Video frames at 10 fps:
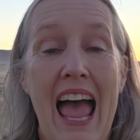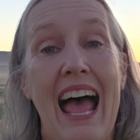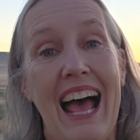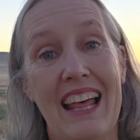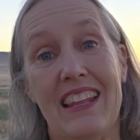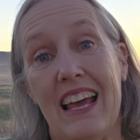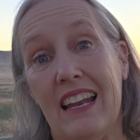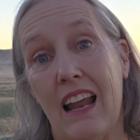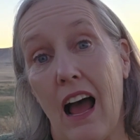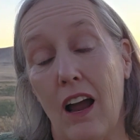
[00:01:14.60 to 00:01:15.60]
And
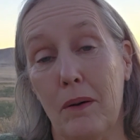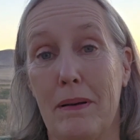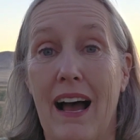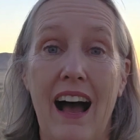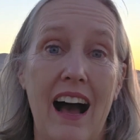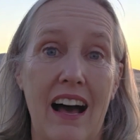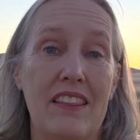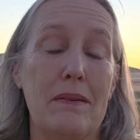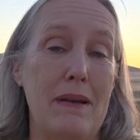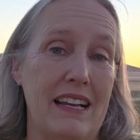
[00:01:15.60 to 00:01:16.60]
then arba'ah,
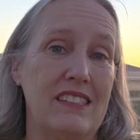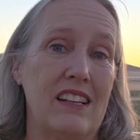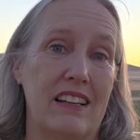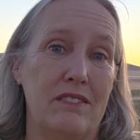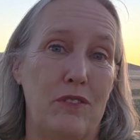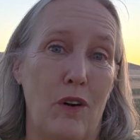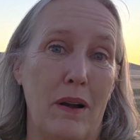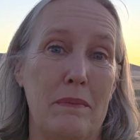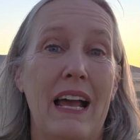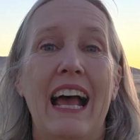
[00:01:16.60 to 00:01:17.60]
the masculine form,